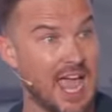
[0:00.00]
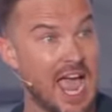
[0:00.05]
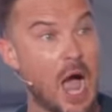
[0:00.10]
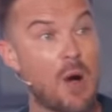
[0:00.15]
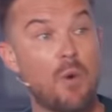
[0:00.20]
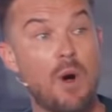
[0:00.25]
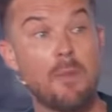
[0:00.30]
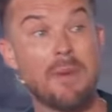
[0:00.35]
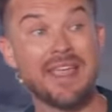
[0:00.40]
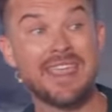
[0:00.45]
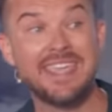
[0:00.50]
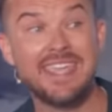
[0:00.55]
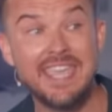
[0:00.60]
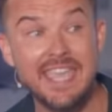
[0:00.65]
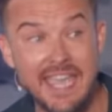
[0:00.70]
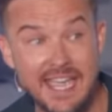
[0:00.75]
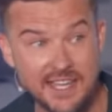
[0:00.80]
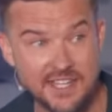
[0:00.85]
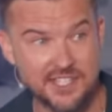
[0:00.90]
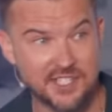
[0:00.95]
I want my
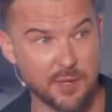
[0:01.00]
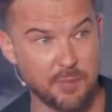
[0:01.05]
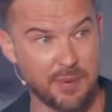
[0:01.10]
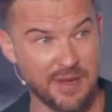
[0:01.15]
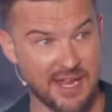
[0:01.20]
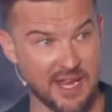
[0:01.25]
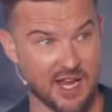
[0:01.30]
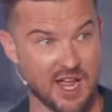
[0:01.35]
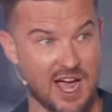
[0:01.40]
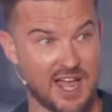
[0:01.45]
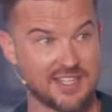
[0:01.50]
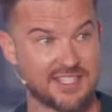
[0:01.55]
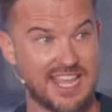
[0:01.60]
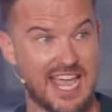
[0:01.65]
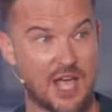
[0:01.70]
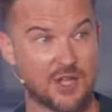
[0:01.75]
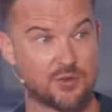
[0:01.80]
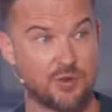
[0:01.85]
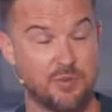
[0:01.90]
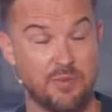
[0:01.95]
kids to be in God's
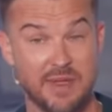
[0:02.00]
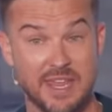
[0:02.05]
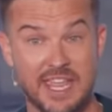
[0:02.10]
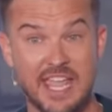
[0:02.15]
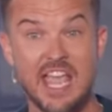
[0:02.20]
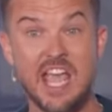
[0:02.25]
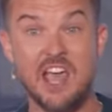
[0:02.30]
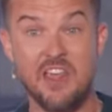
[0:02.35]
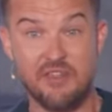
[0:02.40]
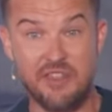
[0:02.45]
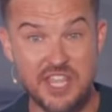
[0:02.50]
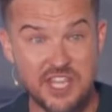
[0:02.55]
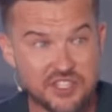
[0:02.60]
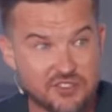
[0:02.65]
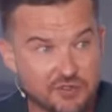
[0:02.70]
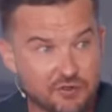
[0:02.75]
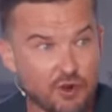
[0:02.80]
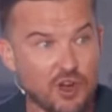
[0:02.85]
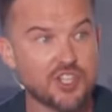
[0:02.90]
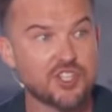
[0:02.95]
house with me. These
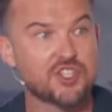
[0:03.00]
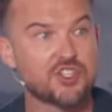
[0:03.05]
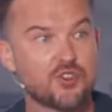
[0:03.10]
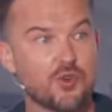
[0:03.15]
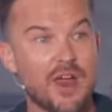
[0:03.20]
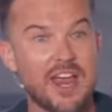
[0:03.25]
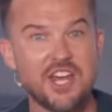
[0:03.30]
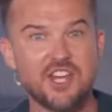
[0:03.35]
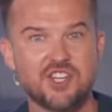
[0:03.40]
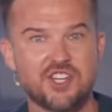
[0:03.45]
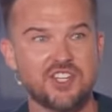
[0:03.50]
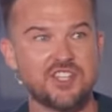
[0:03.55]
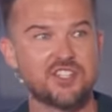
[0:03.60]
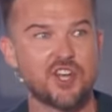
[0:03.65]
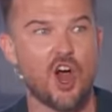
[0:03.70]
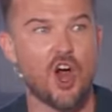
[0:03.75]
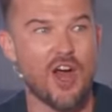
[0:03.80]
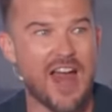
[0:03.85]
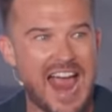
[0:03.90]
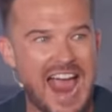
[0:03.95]
frustrations
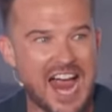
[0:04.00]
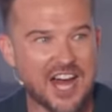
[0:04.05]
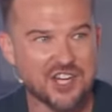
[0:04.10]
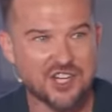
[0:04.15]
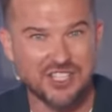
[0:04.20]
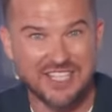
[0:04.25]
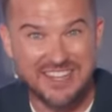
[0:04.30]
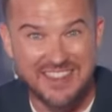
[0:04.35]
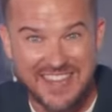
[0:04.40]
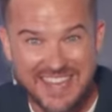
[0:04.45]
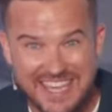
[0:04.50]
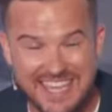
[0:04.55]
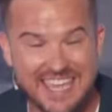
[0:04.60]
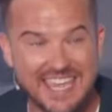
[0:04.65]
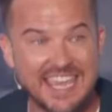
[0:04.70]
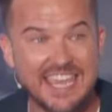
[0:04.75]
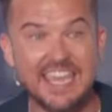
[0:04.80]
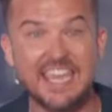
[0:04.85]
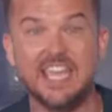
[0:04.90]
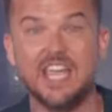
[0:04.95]
are actually the
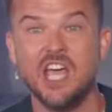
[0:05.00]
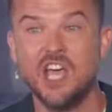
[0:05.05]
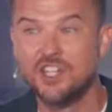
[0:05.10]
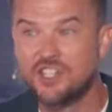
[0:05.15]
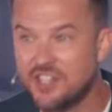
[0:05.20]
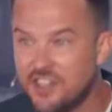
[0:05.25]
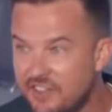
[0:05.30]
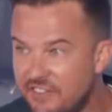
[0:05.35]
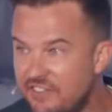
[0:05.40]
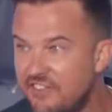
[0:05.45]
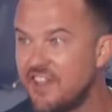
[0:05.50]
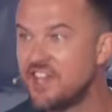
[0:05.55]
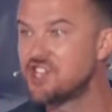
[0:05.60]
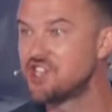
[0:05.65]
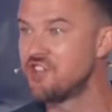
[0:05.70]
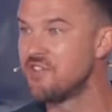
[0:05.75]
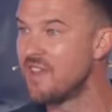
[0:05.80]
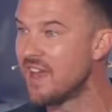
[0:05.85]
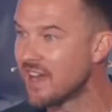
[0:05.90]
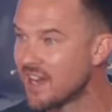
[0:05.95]
key to the
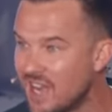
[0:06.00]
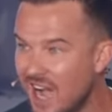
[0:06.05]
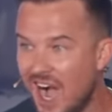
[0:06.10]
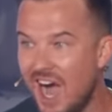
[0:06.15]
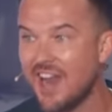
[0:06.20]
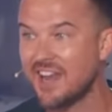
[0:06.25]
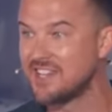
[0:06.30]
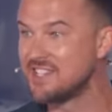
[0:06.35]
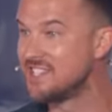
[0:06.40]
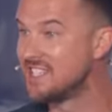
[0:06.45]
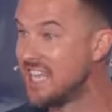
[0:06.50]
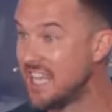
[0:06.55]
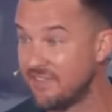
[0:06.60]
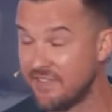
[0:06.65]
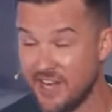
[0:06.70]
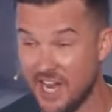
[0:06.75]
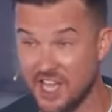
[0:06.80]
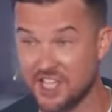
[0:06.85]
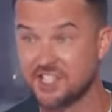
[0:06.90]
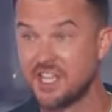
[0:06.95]
vision that God is
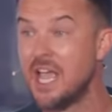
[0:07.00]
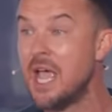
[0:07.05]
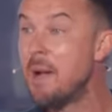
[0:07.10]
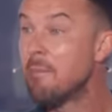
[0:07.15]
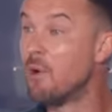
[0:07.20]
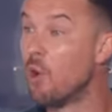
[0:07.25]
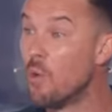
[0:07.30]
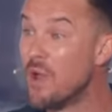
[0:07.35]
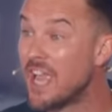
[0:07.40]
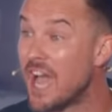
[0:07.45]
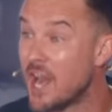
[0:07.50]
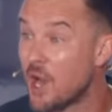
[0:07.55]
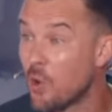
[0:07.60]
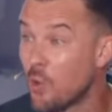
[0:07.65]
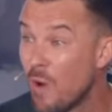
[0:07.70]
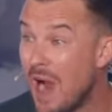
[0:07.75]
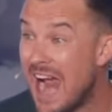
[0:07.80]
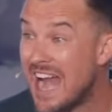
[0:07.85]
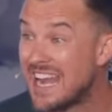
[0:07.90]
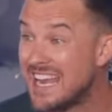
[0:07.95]
giving us, but we got to
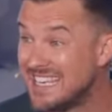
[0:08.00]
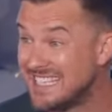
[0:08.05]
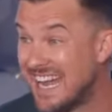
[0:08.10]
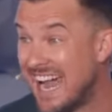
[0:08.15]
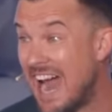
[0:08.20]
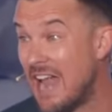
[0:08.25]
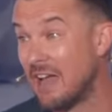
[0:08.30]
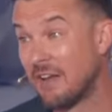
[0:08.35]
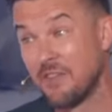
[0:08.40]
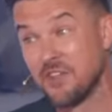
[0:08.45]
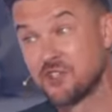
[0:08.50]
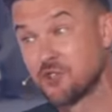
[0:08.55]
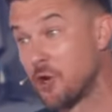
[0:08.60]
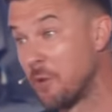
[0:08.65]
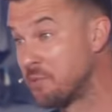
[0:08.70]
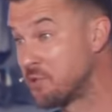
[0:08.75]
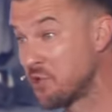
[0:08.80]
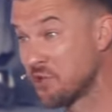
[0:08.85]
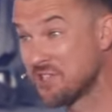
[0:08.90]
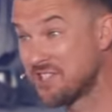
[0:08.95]
write it down like the
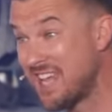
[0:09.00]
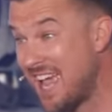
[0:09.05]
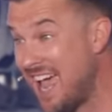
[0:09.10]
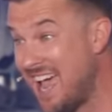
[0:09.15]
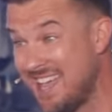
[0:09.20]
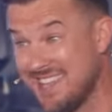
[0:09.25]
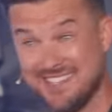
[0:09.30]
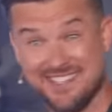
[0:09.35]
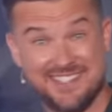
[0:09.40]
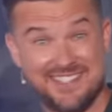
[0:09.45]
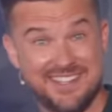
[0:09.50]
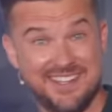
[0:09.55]
scripture says.